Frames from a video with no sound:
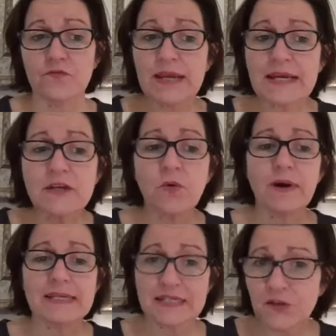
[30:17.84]
really
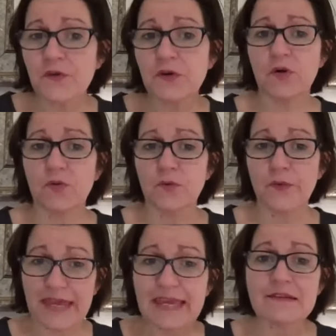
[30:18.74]
quite difficult
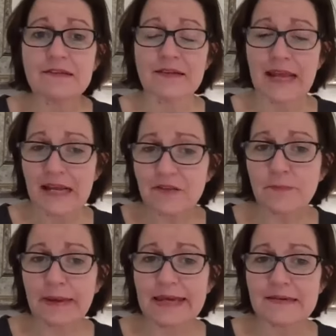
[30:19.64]
things and
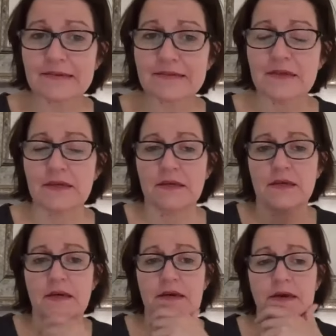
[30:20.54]
aspects.
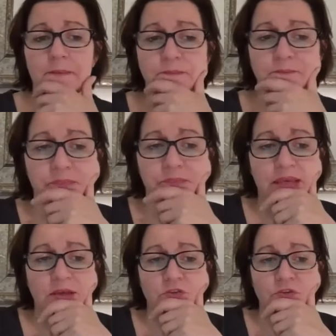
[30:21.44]
Um,
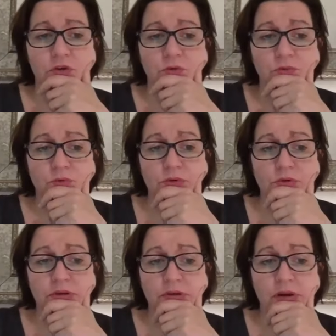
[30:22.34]
so
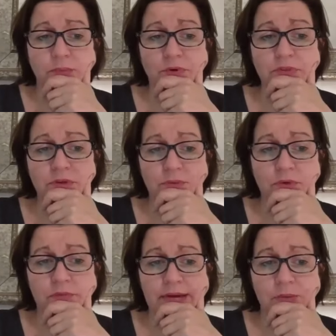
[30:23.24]
I'm with you
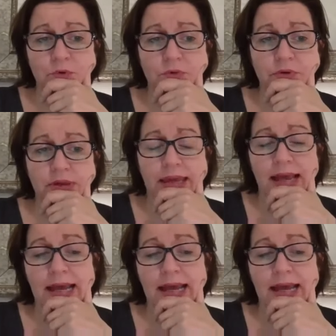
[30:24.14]
on that one.